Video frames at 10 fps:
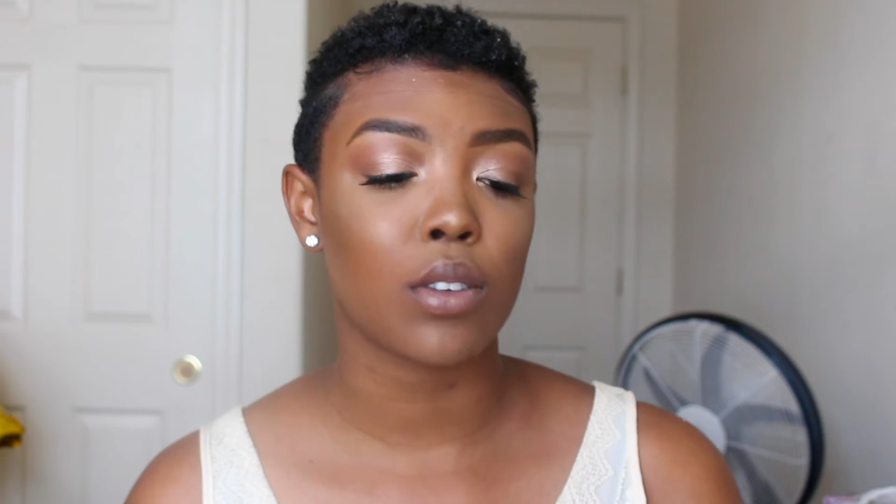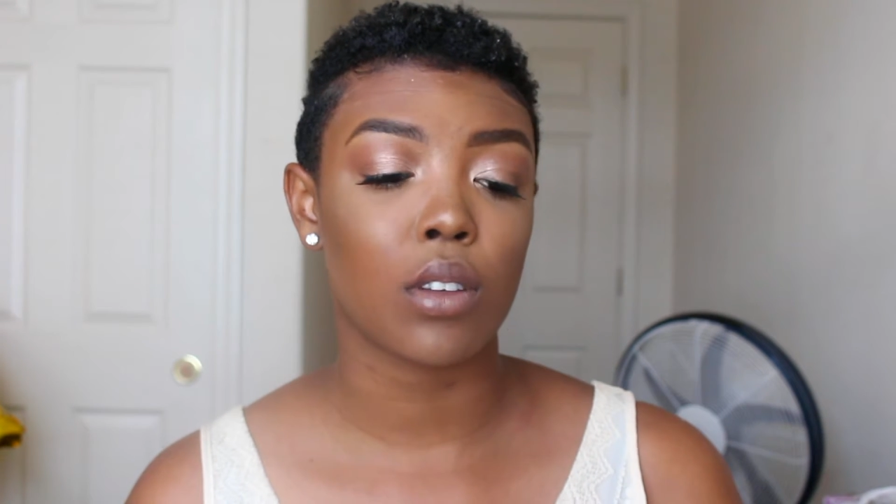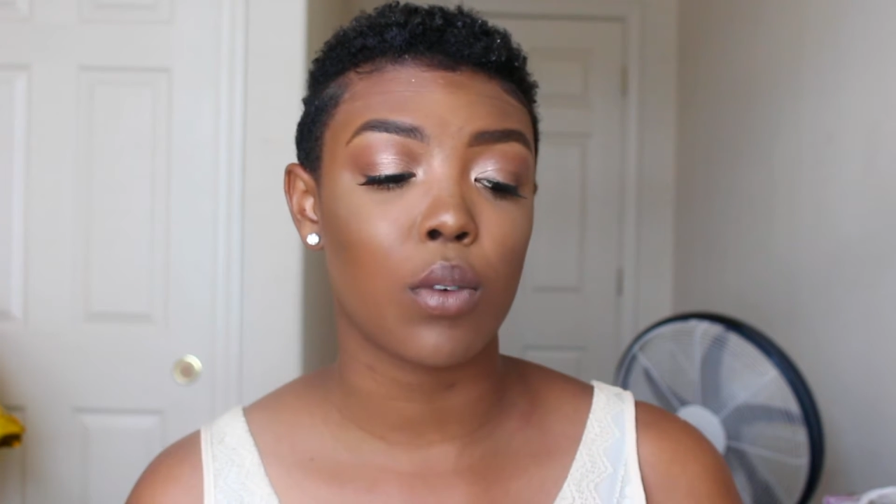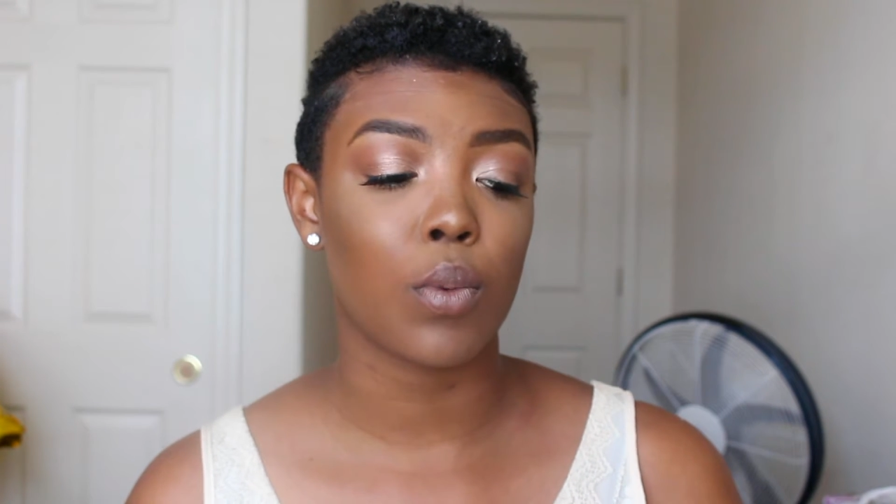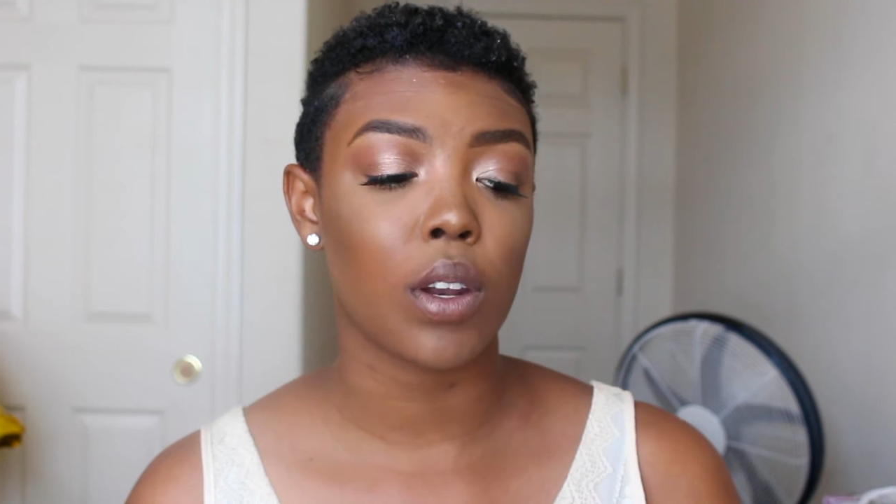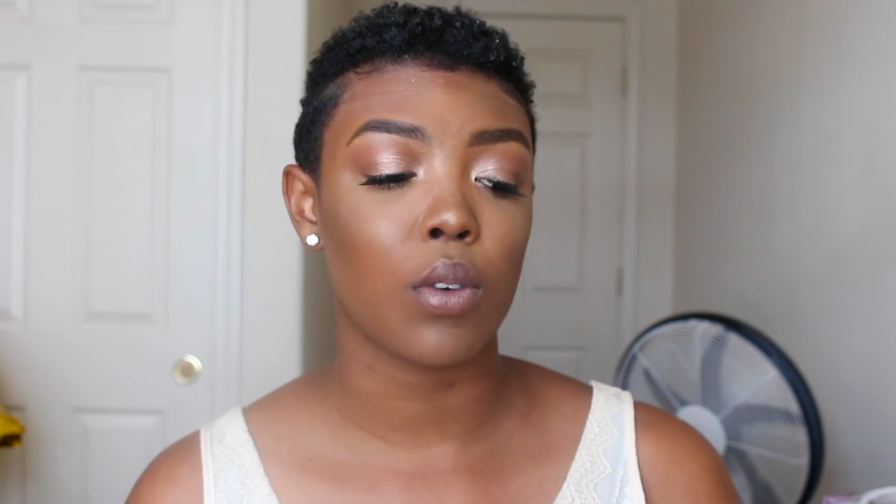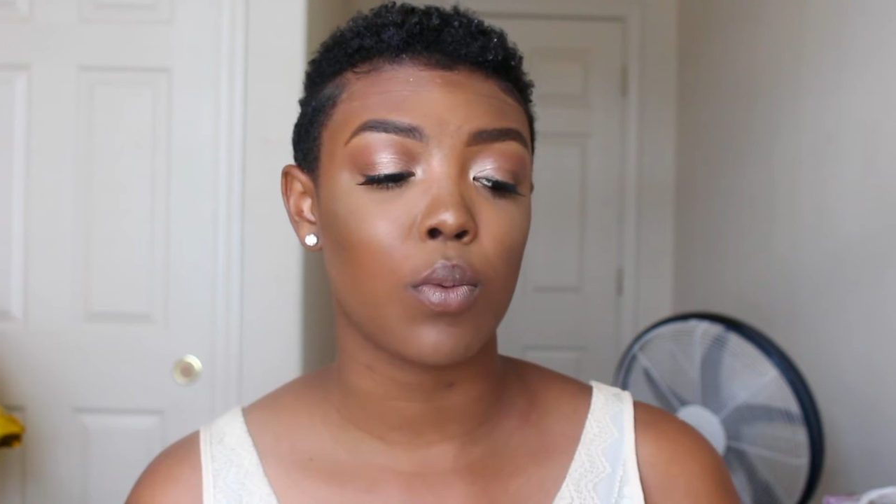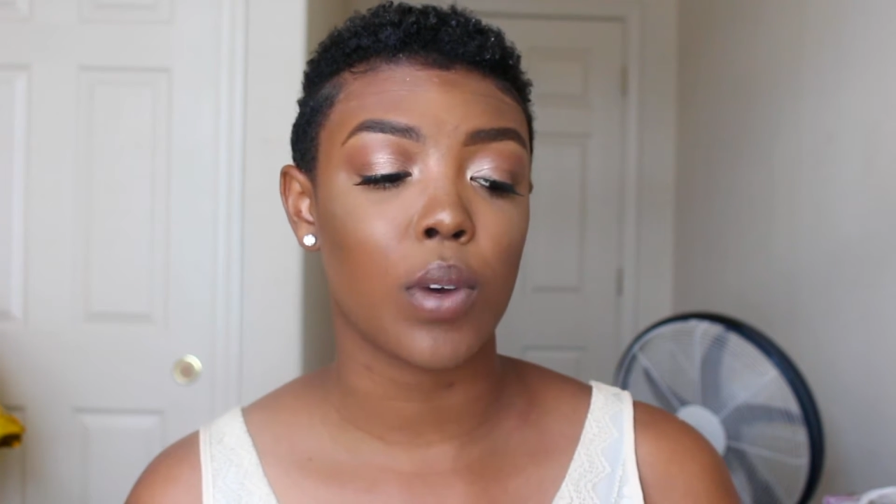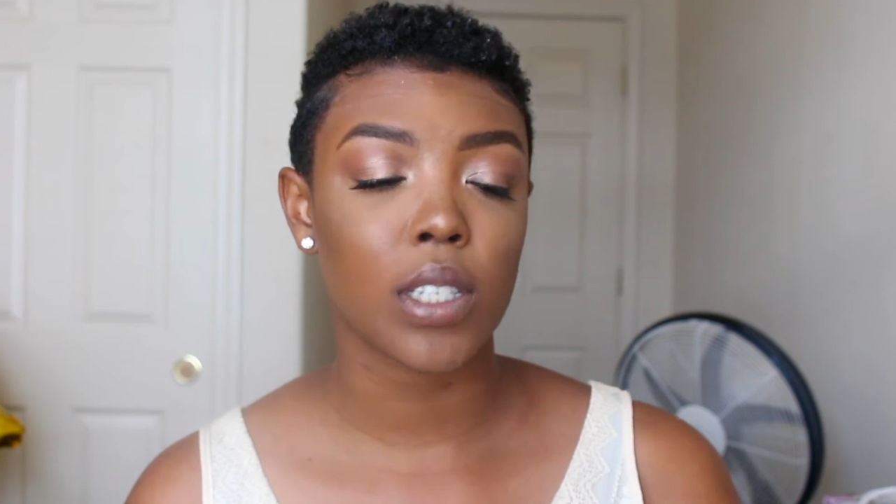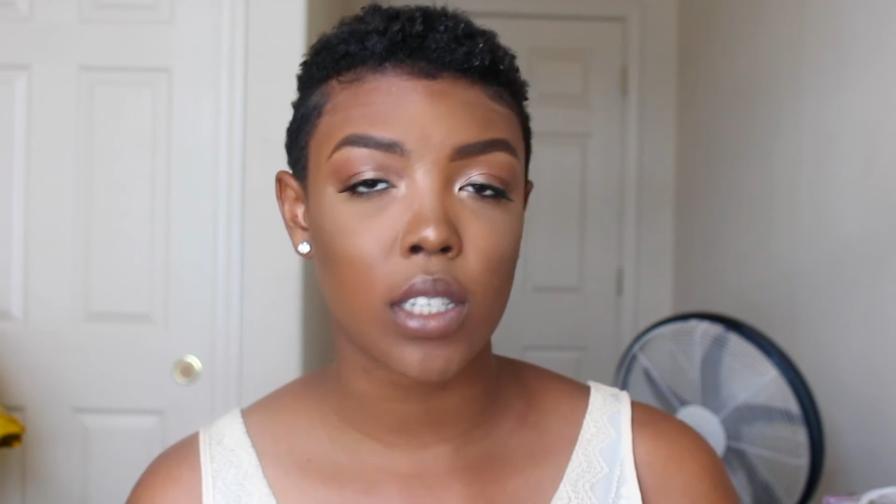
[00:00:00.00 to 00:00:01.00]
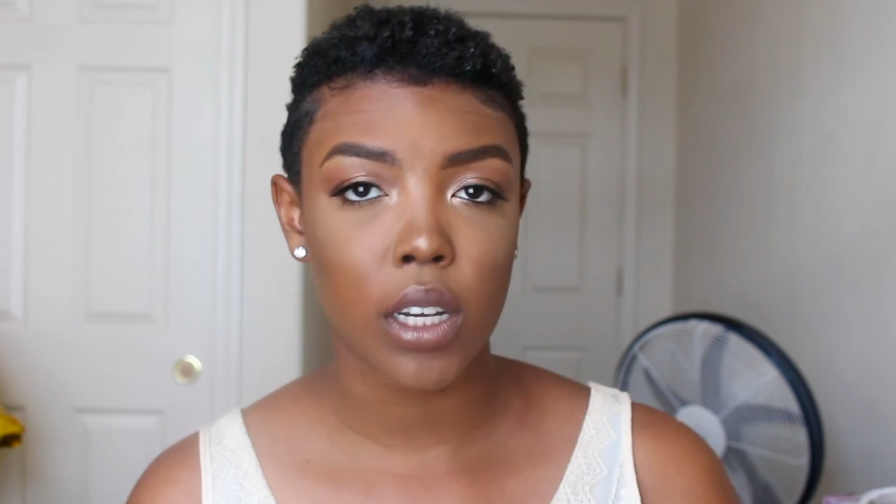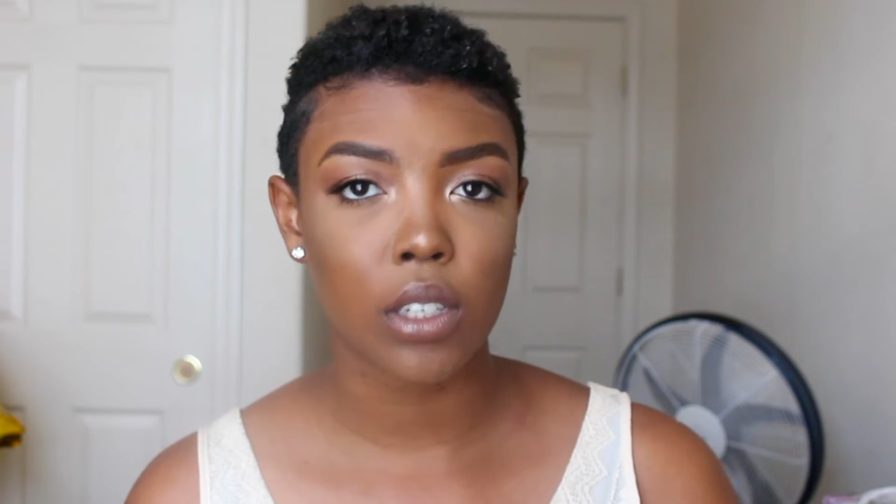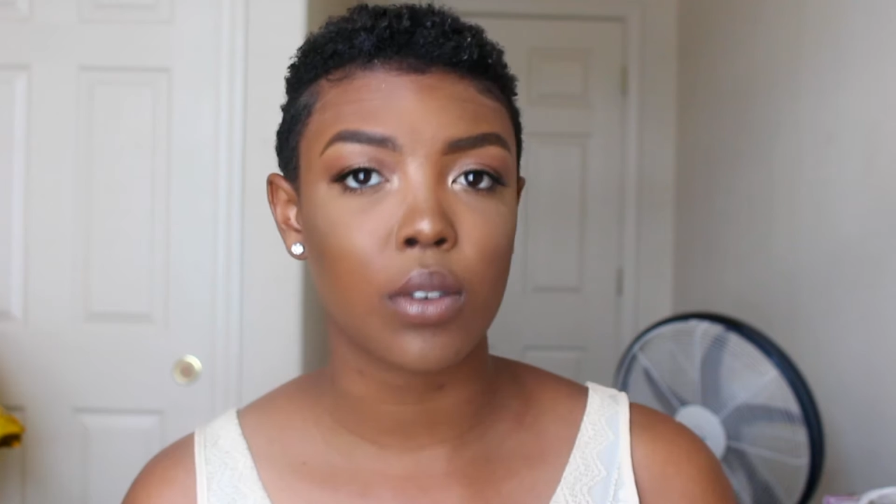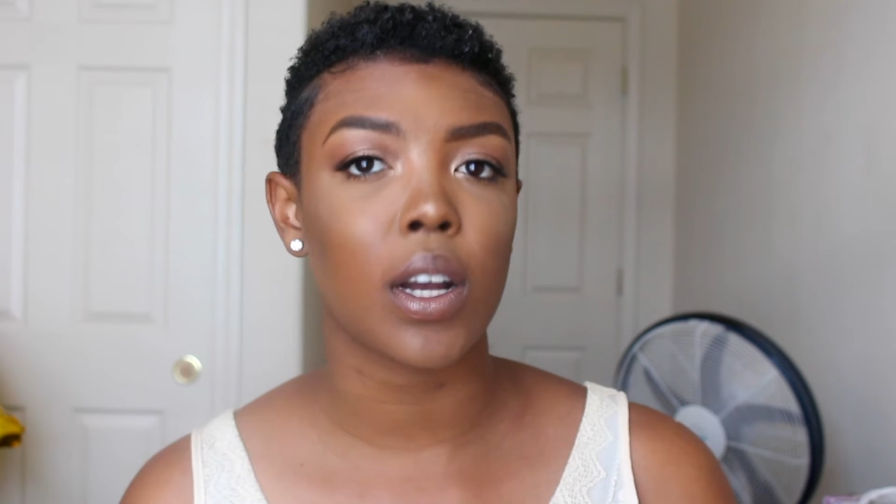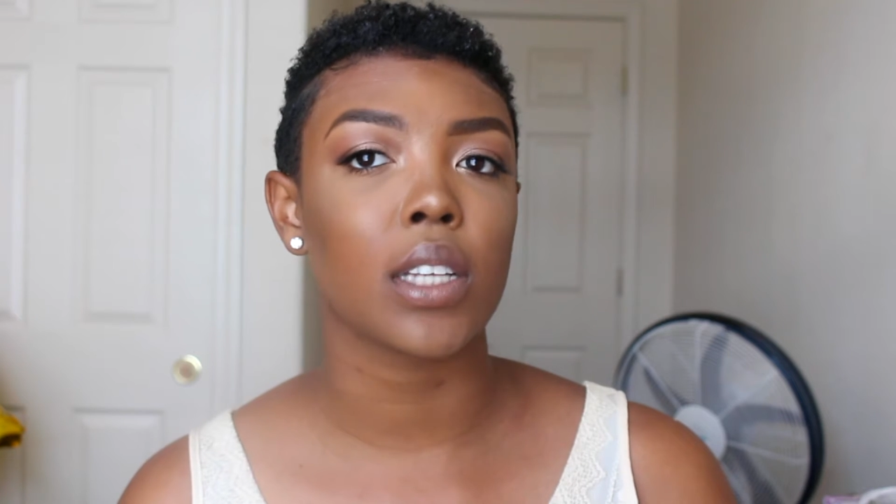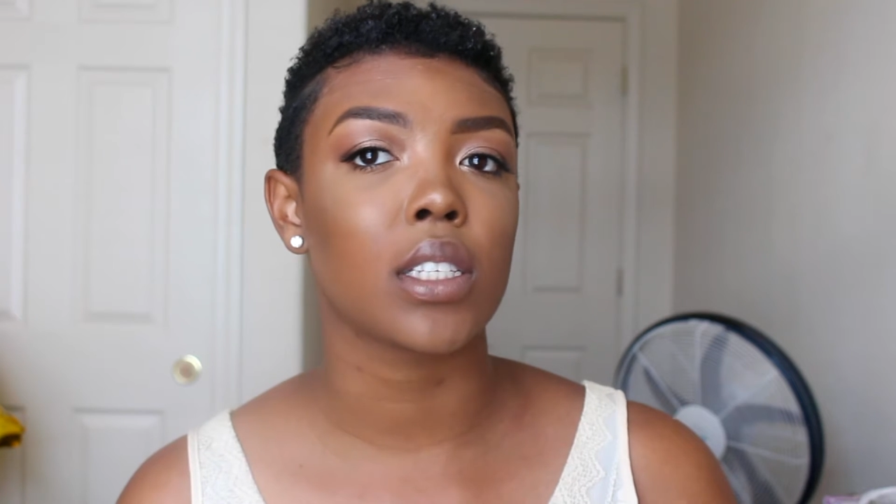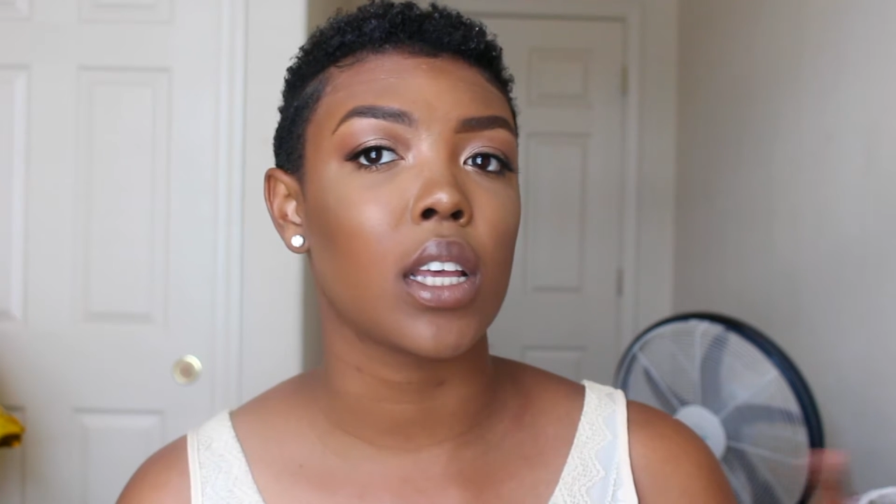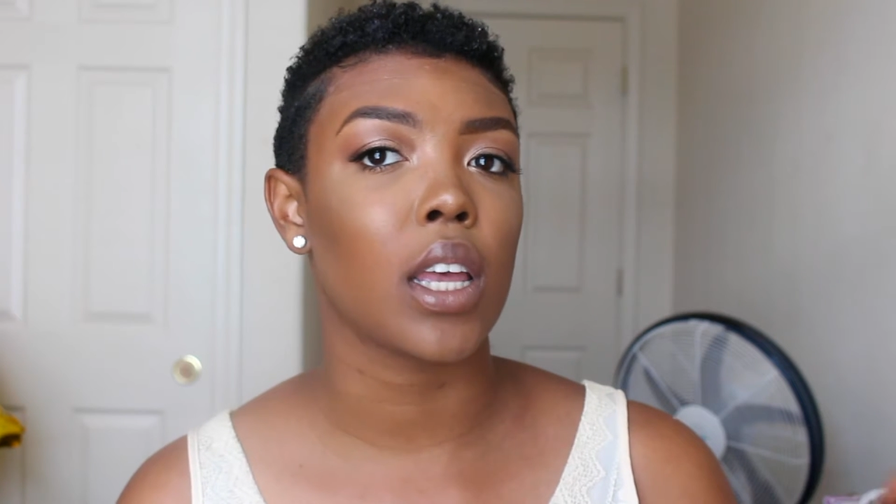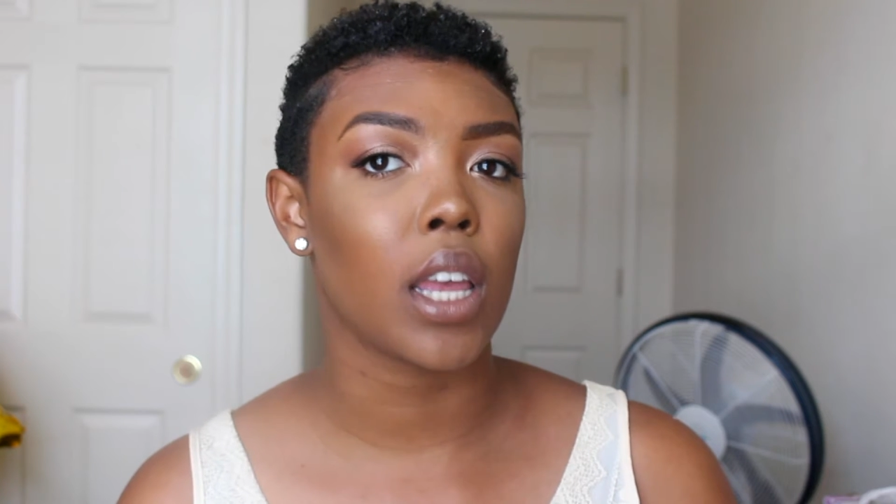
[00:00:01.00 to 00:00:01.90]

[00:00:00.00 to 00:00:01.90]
so when it wasn't texturized